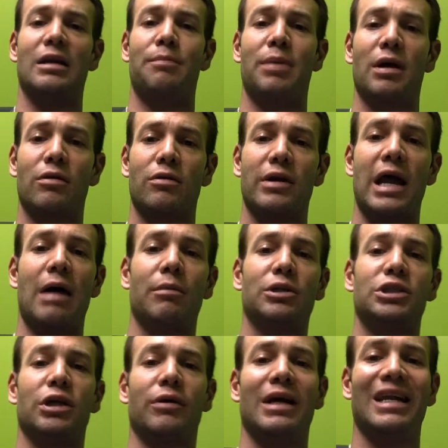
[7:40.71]
depends on how
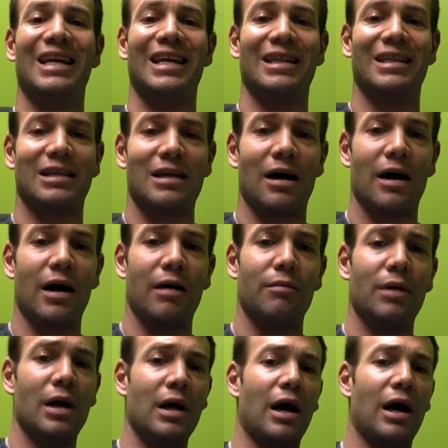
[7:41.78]
much they're eating at the time.